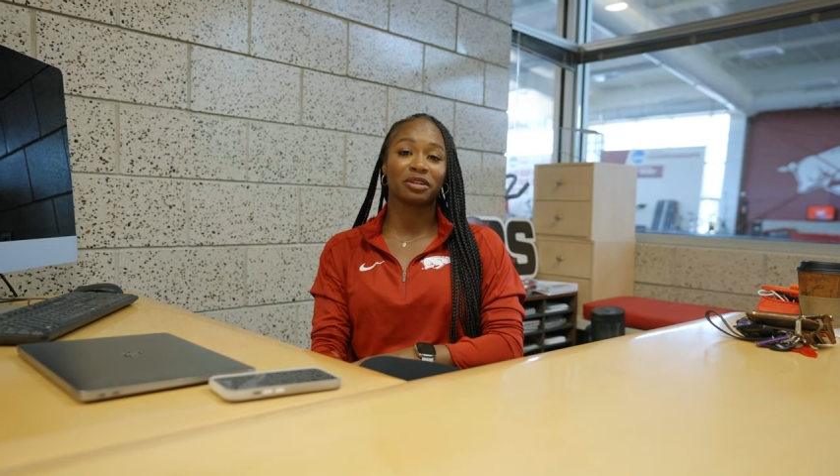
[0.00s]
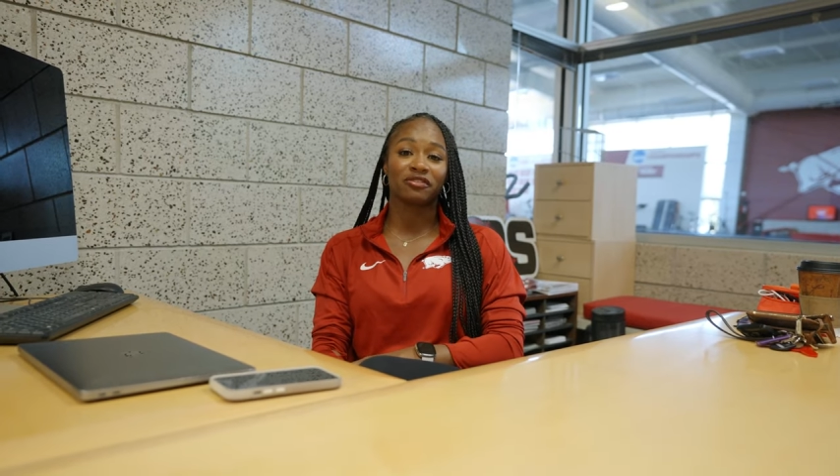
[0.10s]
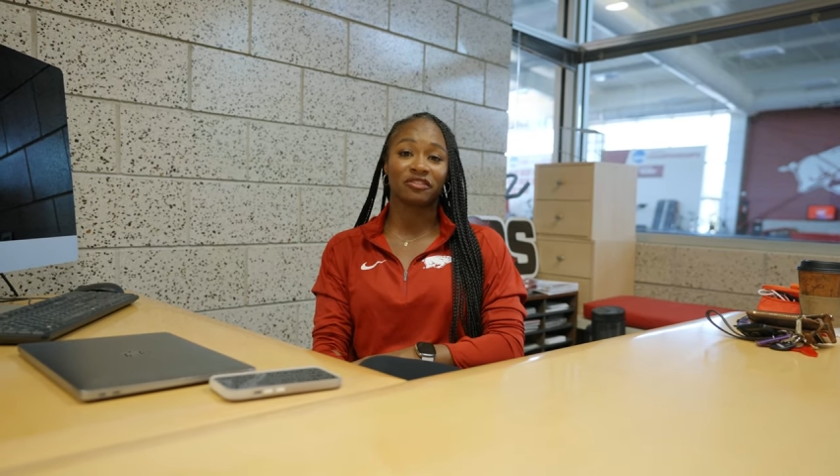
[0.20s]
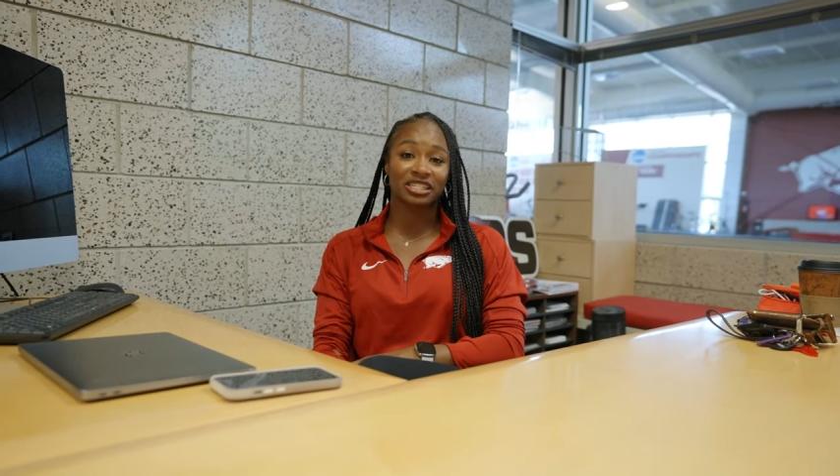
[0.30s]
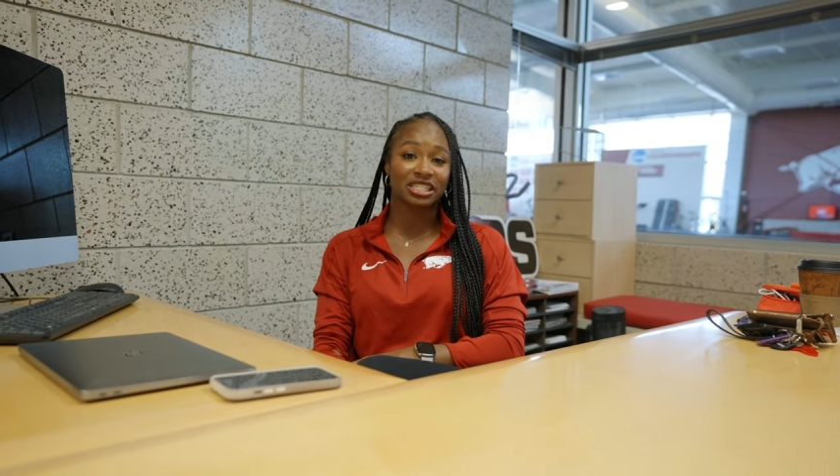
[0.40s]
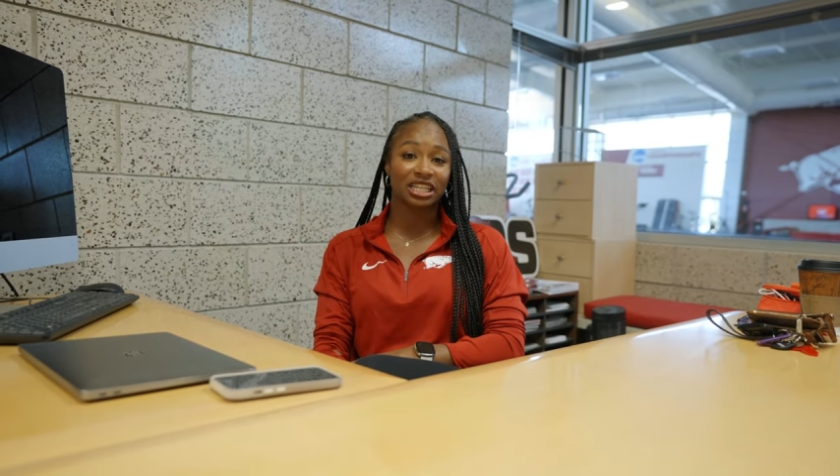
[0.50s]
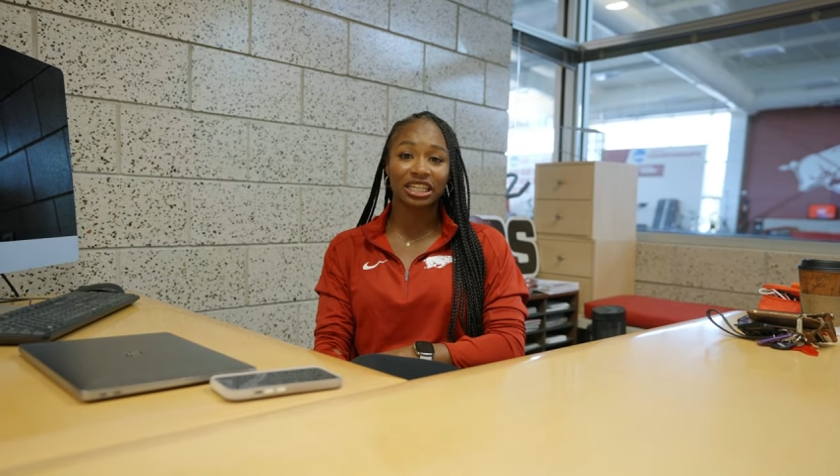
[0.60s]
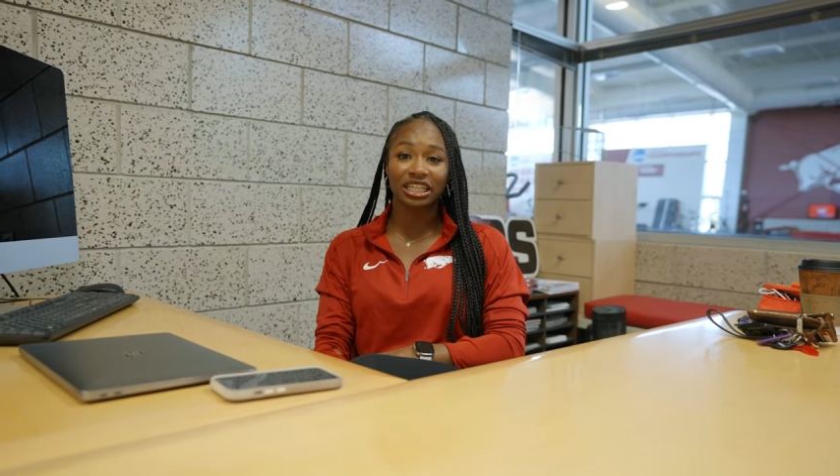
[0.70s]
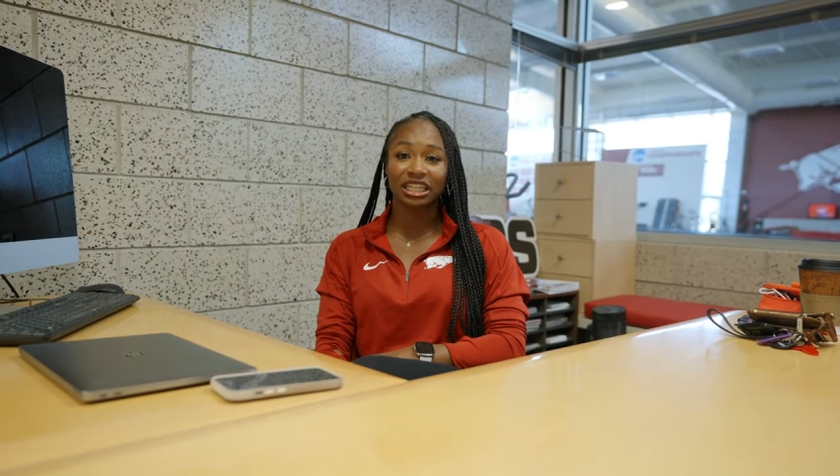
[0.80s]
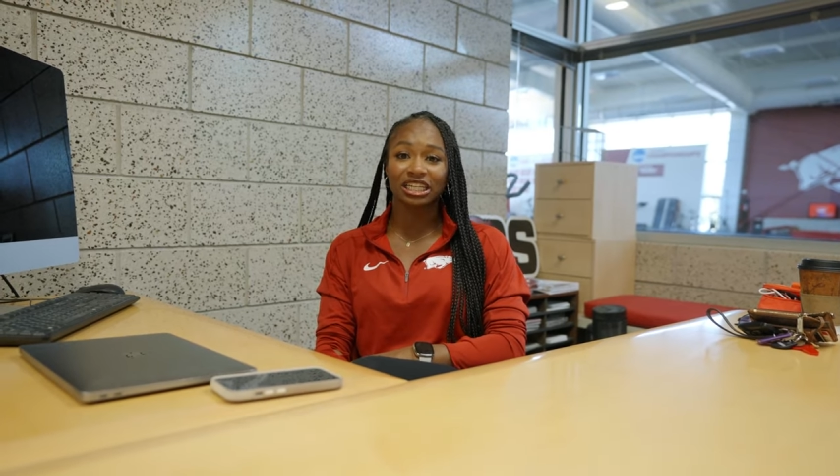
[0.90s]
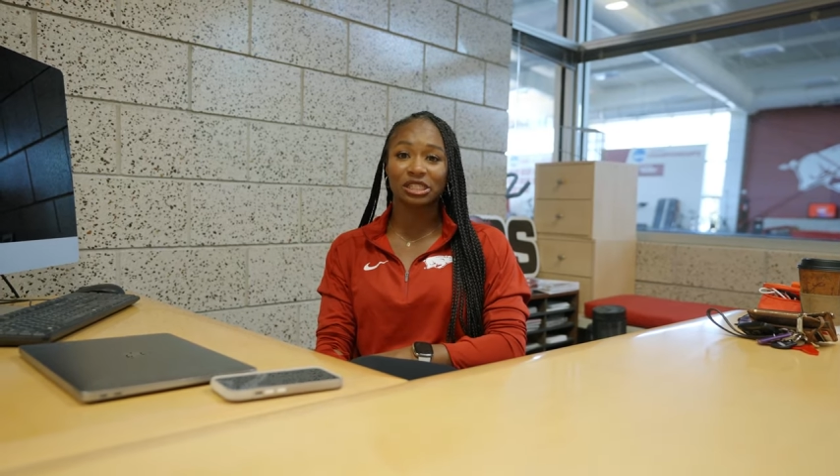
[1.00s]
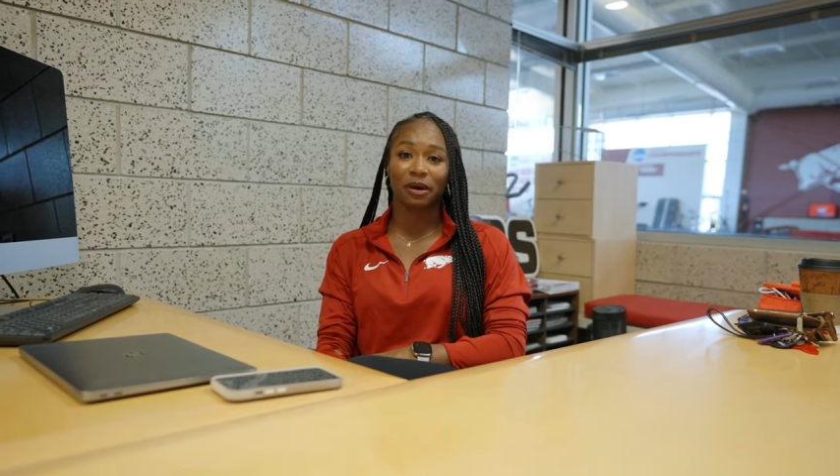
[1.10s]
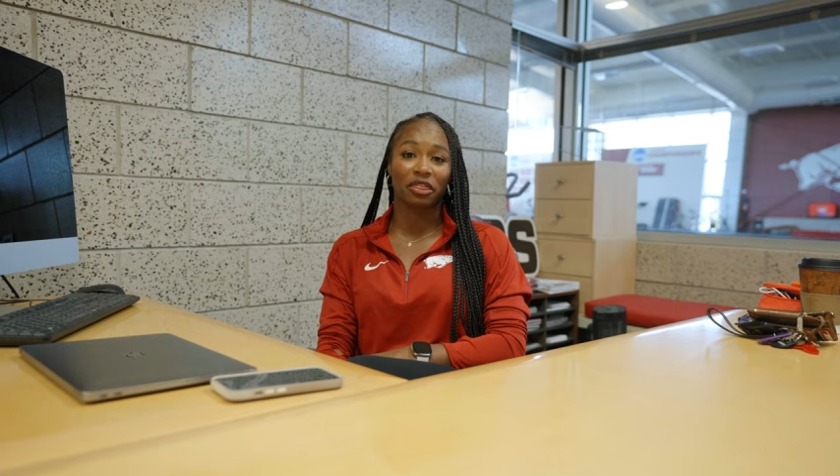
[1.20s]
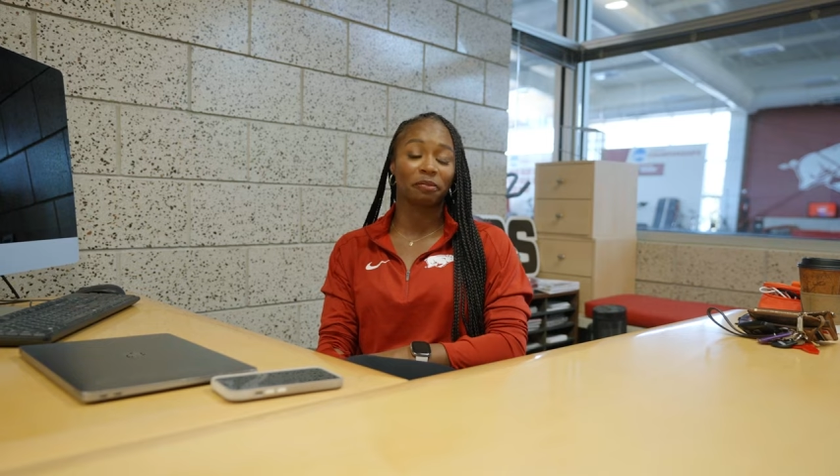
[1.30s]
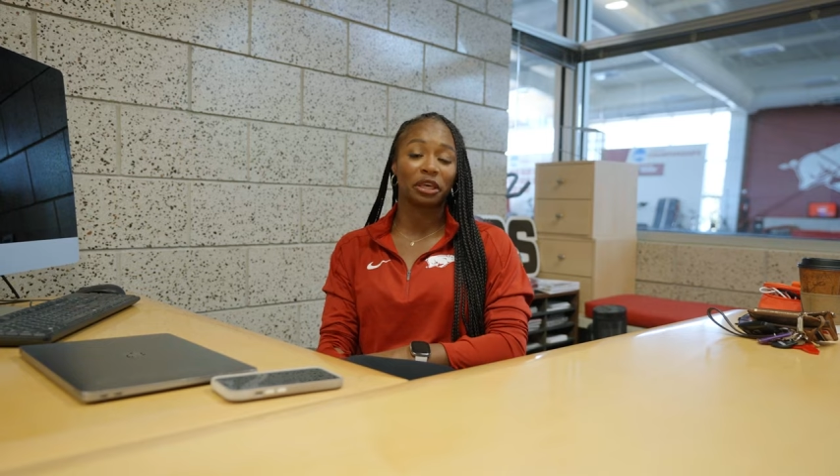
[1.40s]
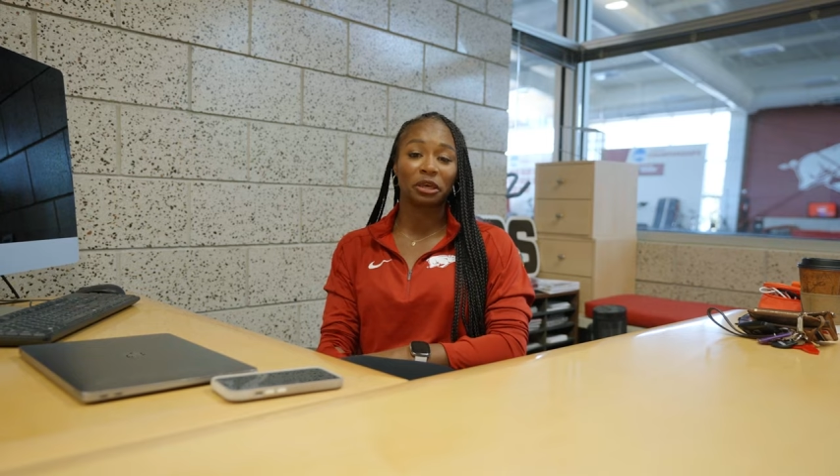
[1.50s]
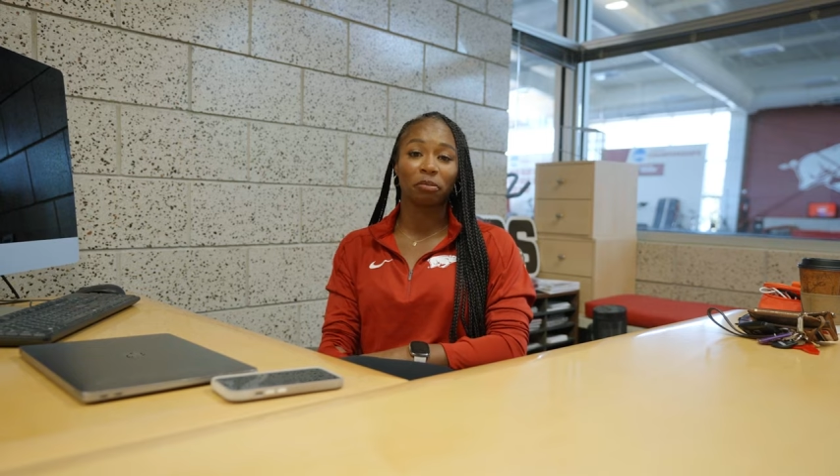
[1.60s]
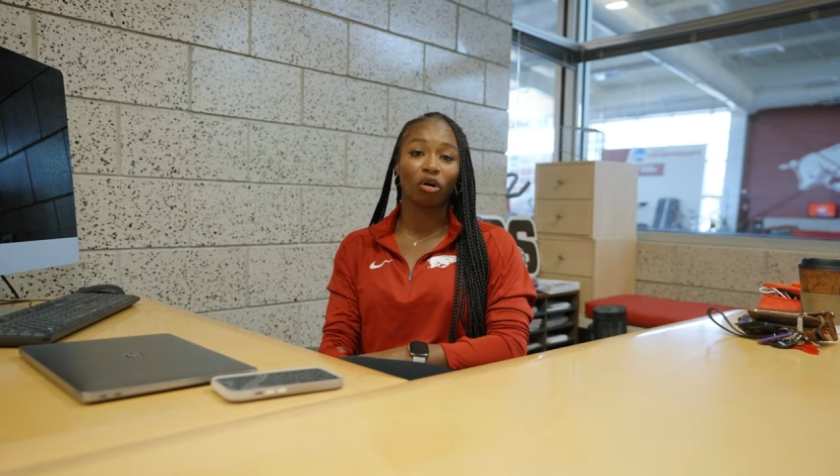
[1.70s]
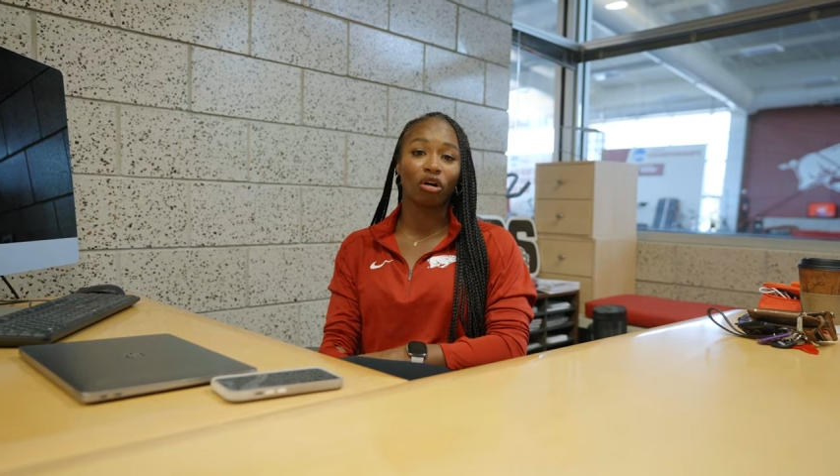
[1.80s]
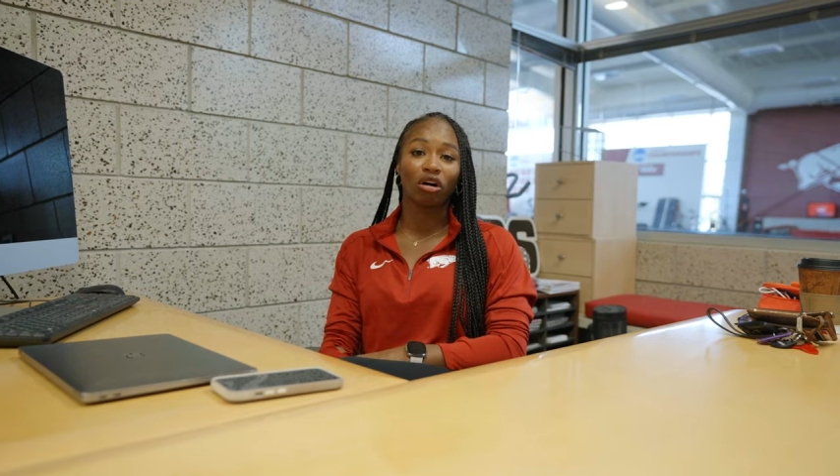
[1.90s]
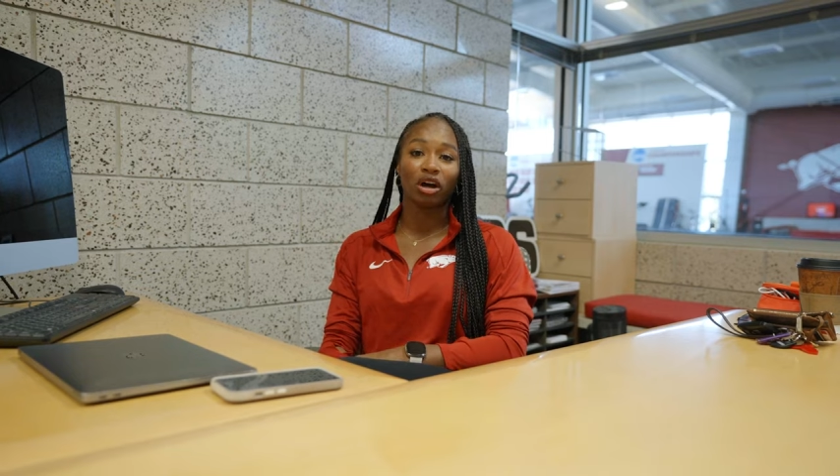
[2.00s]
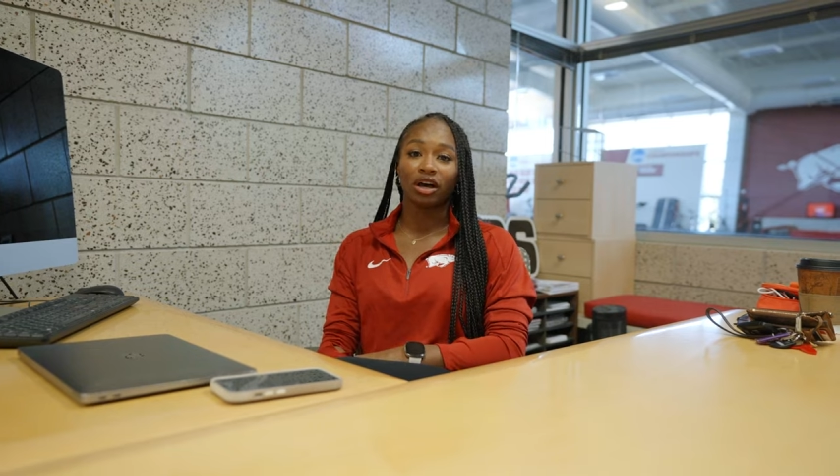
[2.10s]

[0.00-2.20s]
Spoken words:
facilities, by the people.